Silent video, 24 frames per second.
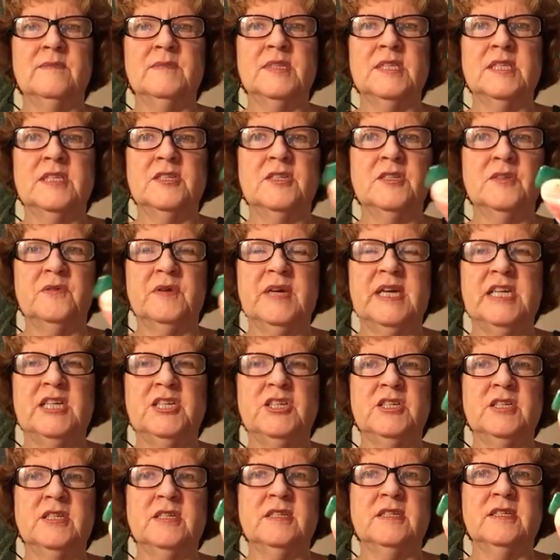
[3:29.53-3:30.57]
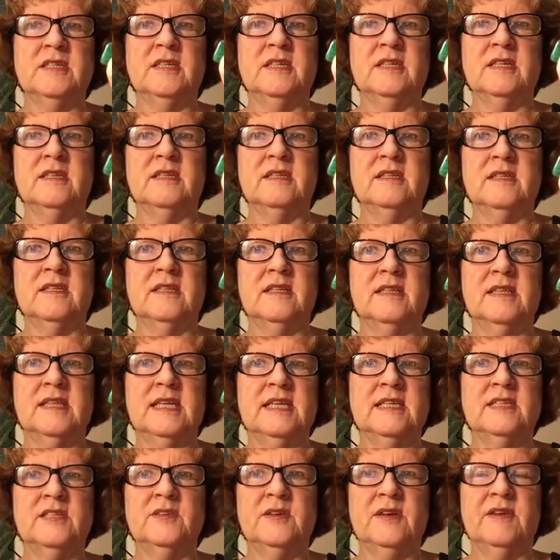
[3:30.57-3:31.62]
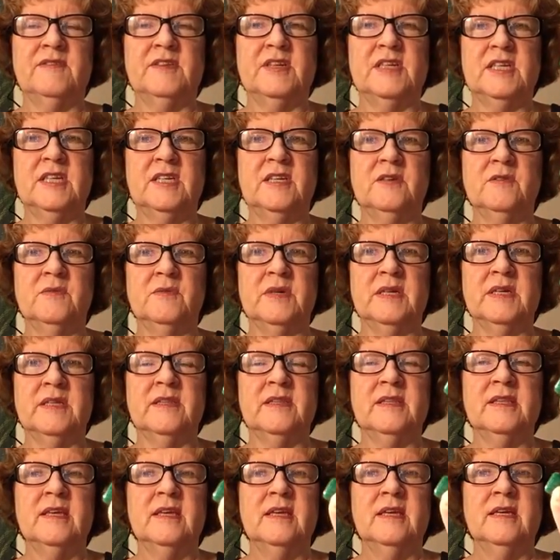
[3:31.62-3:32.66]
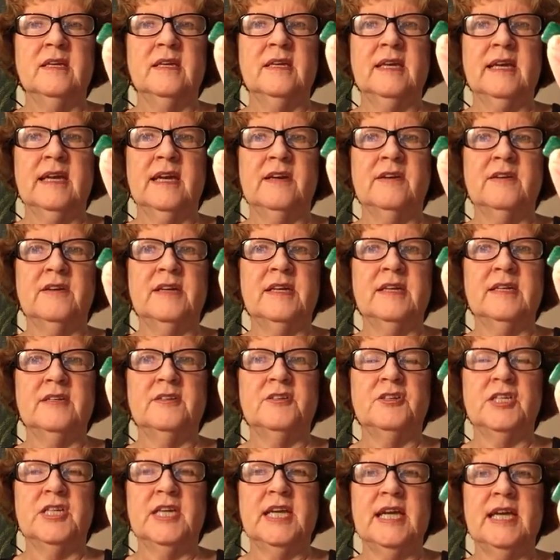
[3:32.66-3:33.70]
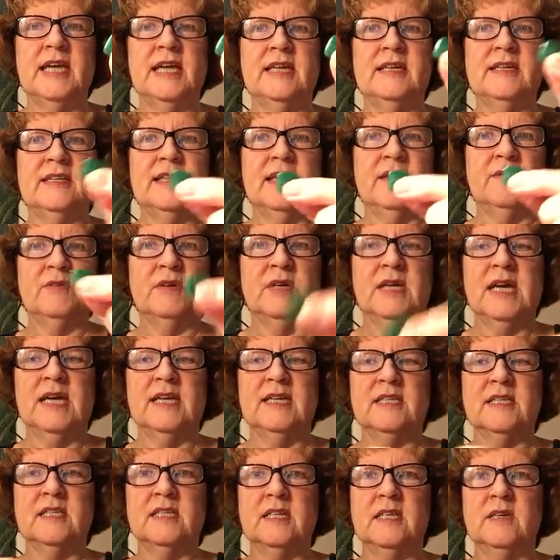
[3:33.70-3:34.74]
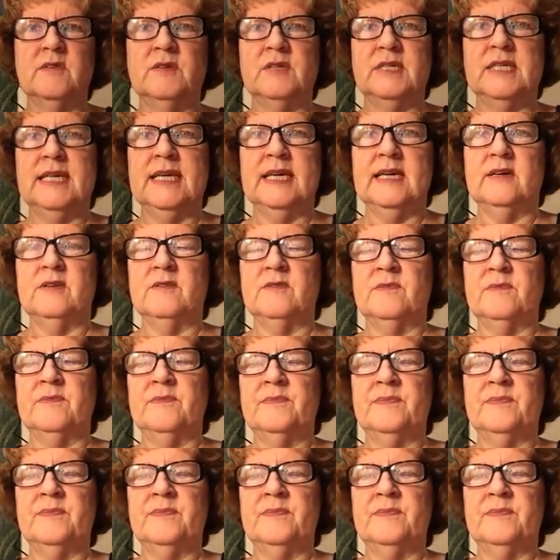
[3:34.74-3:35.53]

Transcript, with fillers: situations and things you have to deal with, carry a jade and that will kind of slow it down.